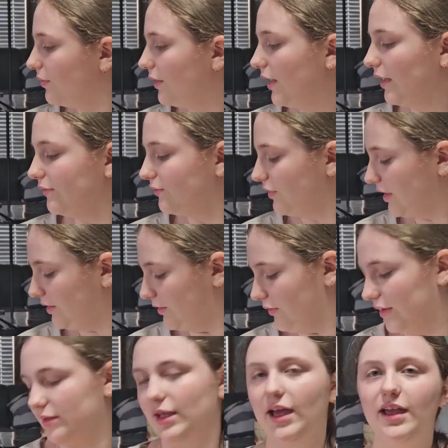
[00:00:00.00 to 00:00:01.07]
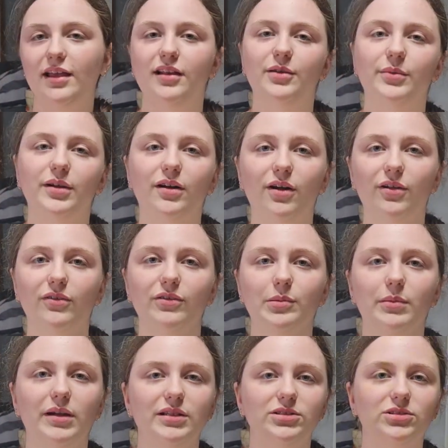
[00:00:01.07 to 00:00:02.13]
I flinged it like that, and it went all over
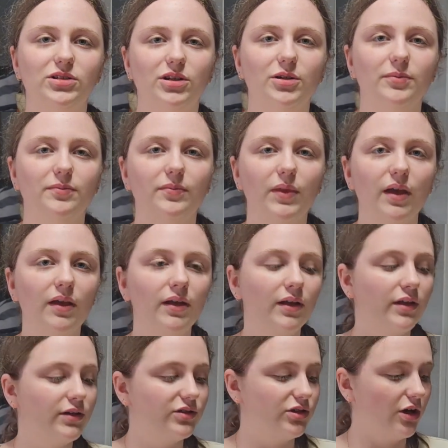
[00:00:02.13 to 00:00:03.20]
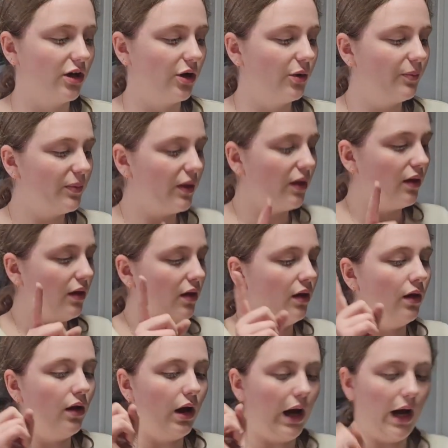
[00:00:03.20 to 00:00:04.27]
my shirt. So
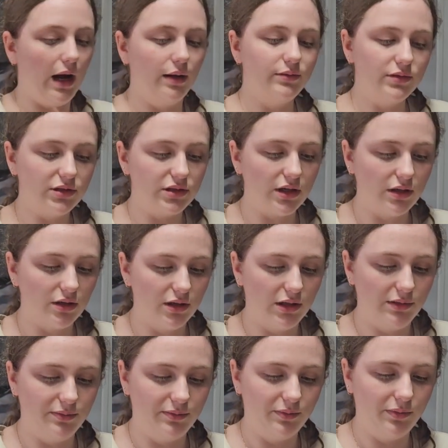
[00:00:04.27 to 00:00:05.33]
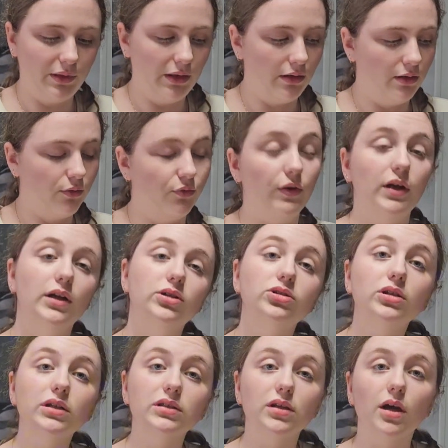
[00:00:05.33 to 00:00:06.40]
I'm just gonna finish
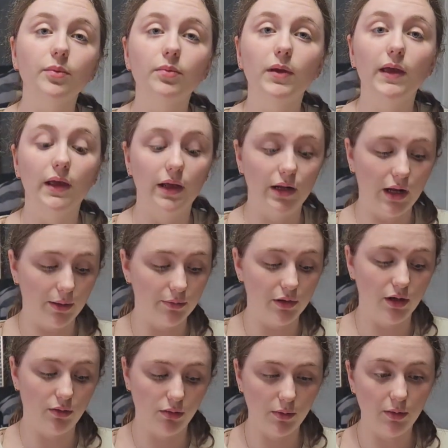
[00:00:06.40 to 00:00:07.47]
this up and I'm gonna be